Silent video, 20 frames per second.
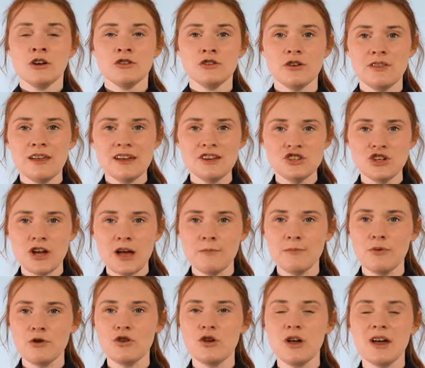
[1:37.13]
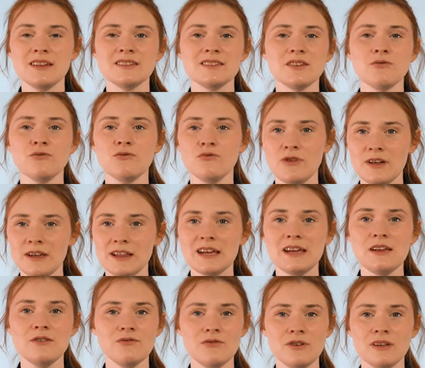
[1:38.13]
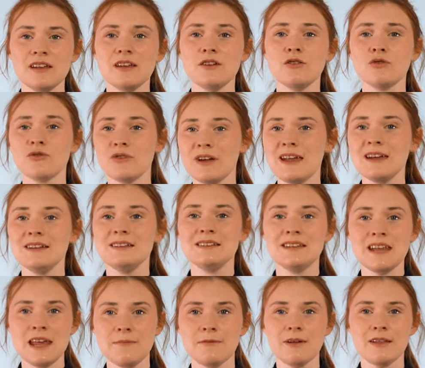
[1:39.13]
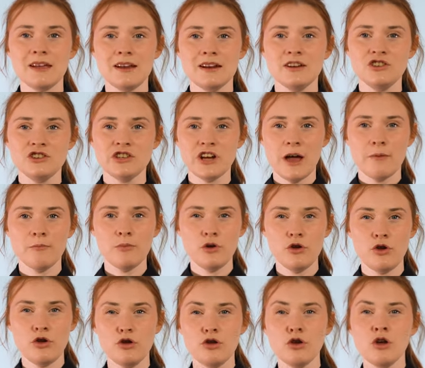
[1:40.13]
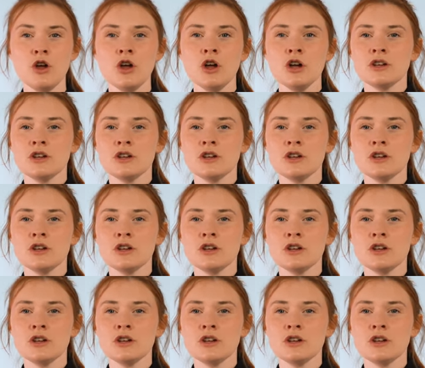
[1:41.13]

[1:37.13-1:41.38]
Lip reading: Now this shampoo is a really, really great deep cleaning shampoo.